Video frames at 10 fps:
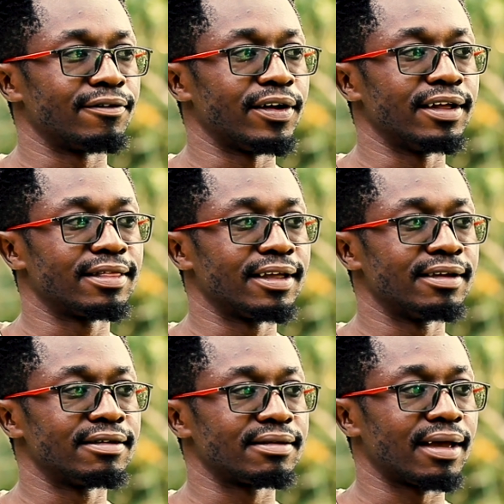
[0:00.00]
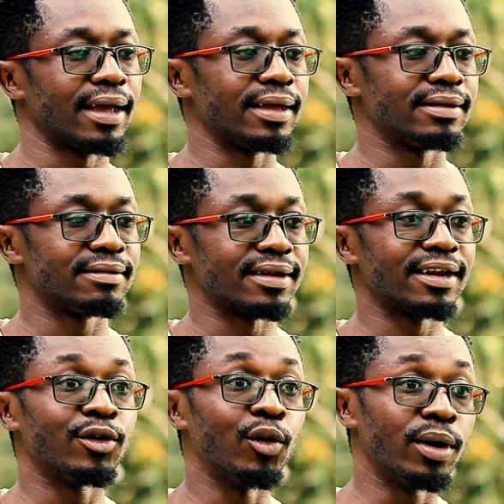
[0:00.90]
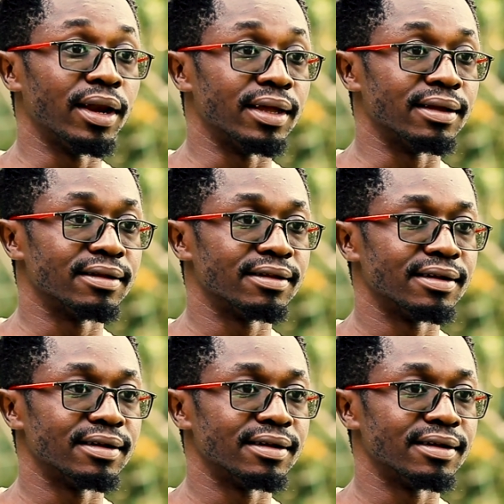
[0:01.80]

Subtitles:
Funny thing is, I started Googling